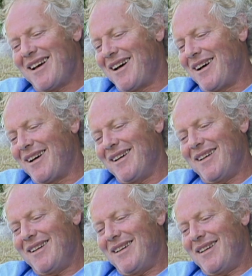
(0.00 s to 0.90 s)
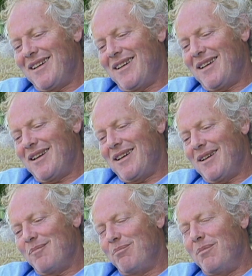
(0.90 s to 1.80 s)
Uh,
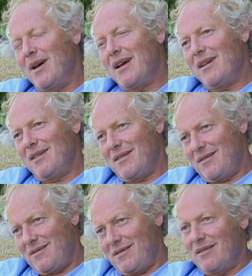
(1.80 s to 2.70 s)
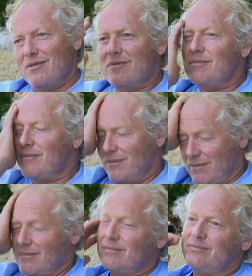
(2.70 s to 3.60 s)
Because that presumably would
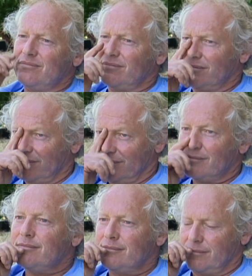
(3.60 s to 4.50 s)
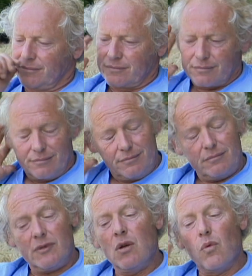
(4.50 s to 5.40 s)
wipe out your market if it were contaminated.